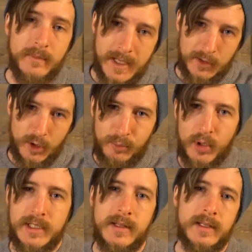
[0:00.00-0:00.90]
narrow
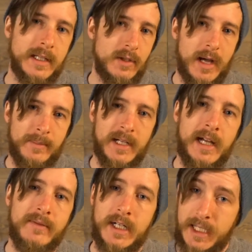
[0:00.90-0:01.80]
pointy thing you happen to
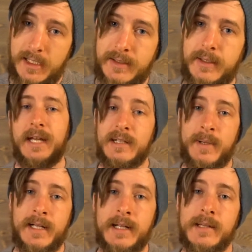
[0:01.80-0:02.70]
have on hand. And
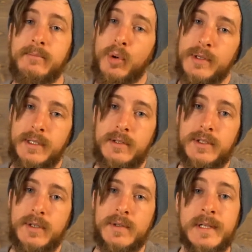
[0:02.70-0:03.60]
depending on the board that you
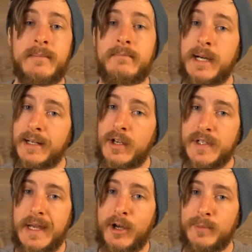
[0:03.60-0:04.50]
choose, it might
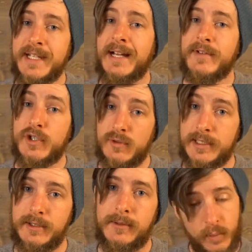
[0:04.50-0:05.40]
also help to have a
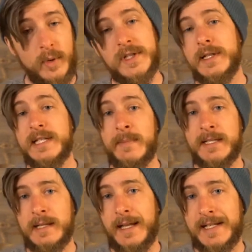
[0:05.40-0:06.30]
drill. Which leads me
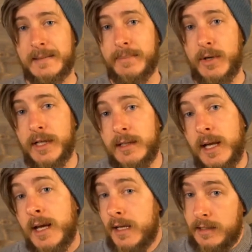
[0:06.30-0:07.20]
to the last component,
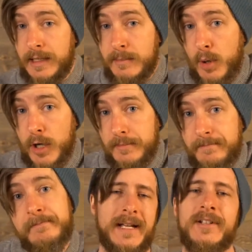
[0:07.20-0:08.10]
you need a board.
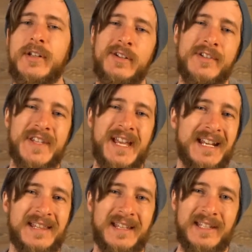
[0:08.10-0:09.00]
And you can use
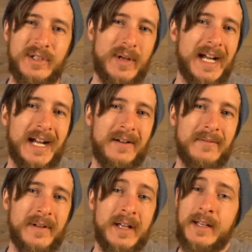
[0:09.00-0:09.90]
anything that you
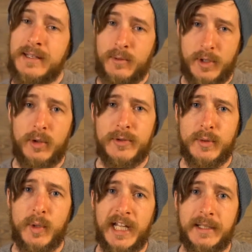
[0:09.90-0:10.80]
have that would hold
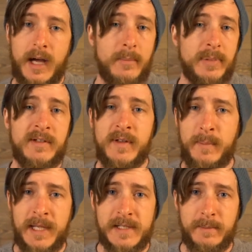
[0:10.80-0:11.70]
your weight. A beefy
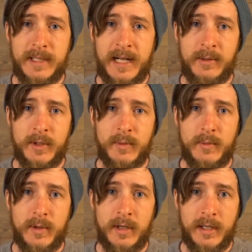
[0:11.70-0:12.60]
piece of plywood
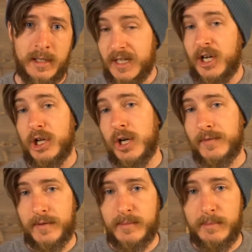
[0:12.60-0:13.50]
would work, cut
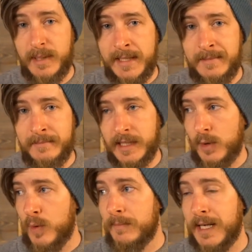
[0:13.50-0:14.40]
off from a beam like
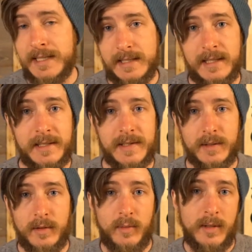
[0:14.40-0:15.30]
a 1x6 or a